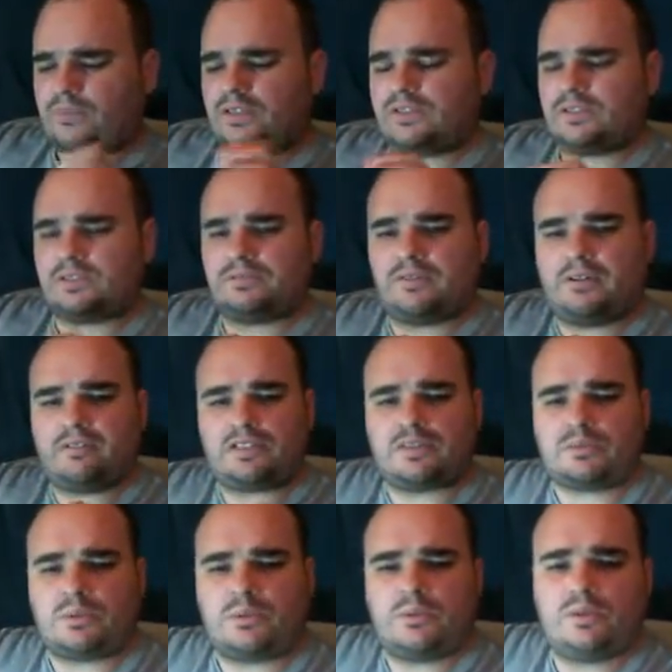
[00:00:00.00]
So it's very
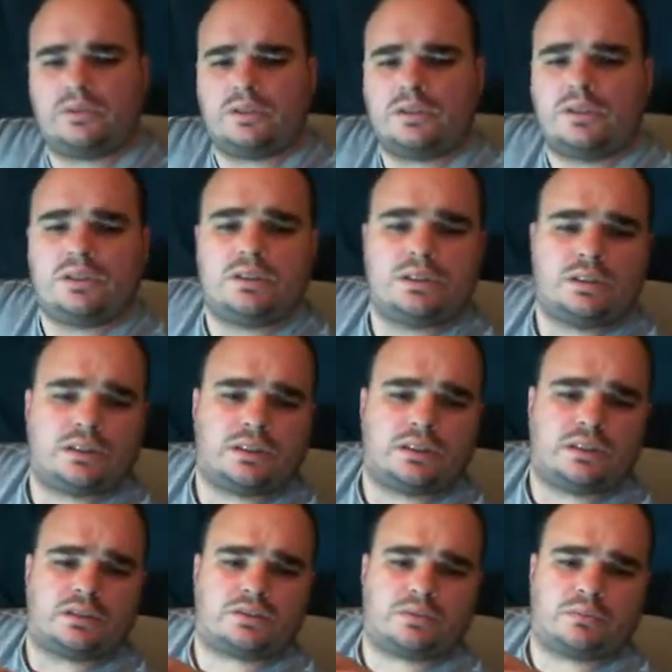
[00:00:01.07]
small.
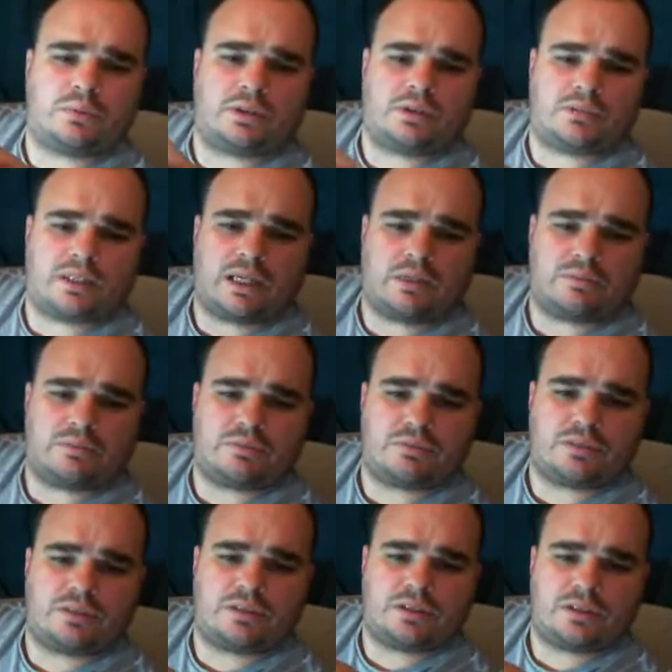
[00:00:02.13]
I'll try and put it on camera
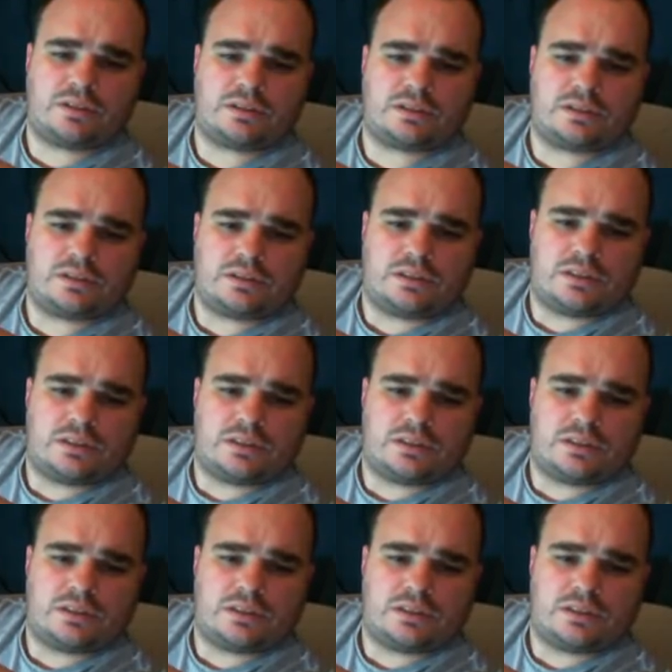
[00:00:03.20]
for you guys.